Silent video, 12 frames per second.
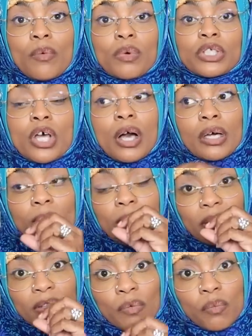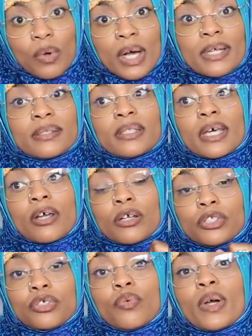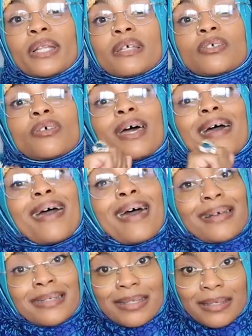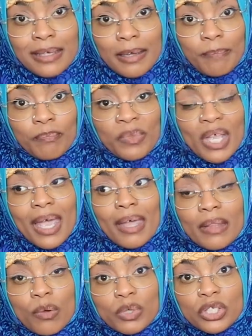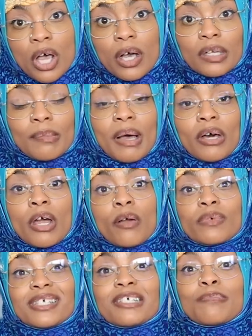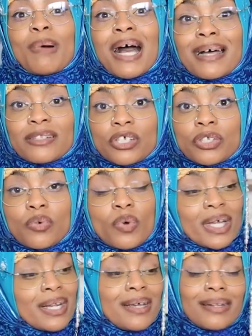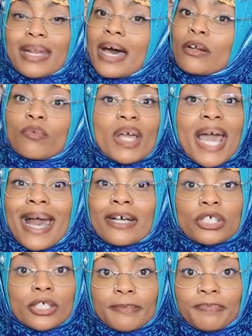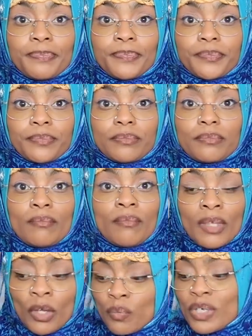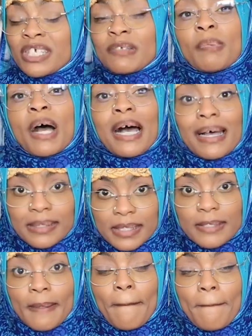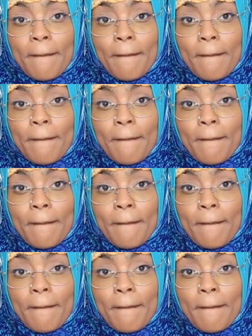We're talking about the ones that are doing this on an accident. And then we're talking about our response to it, not a reaction. A response.